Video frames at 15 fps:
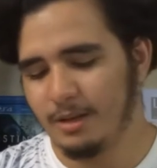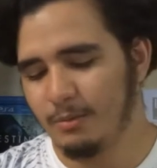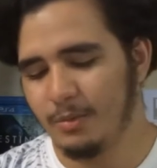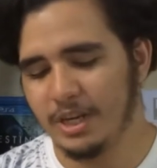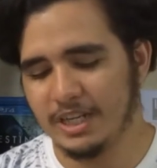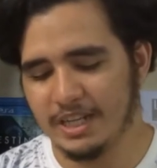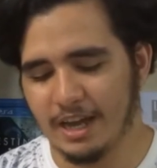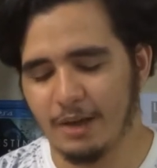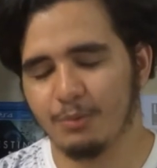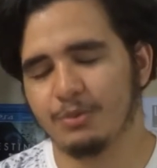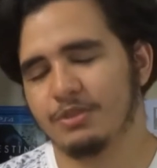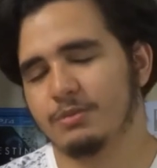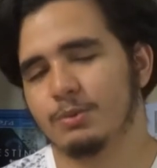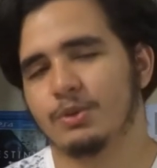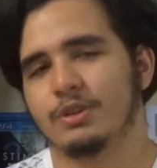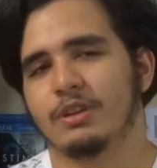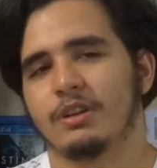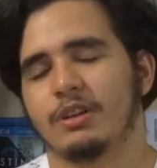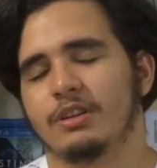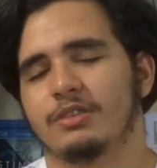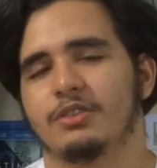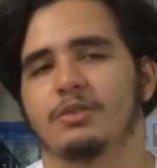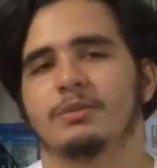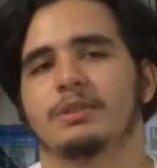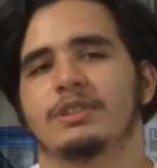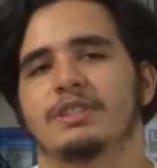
My dad was born on October